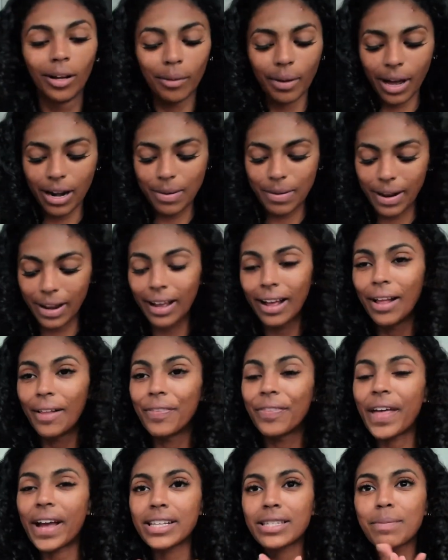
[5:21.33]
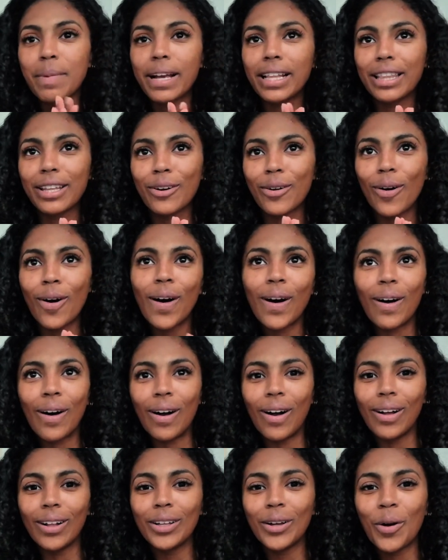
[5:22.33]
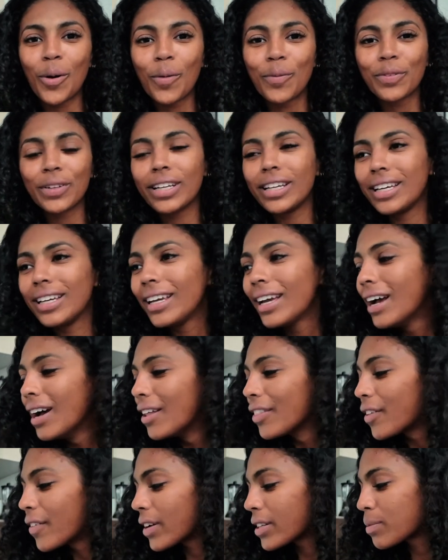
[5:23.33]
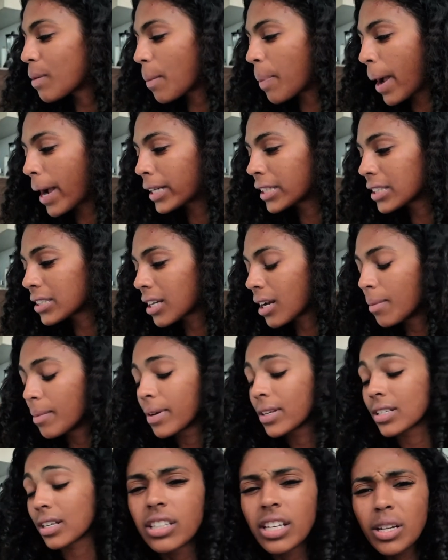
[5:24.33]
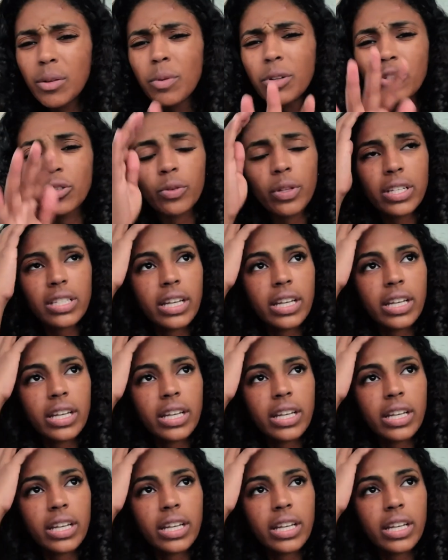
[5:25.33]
Anyway, that's my little haul. Hopefully the rest of my packages come because does anyone do this?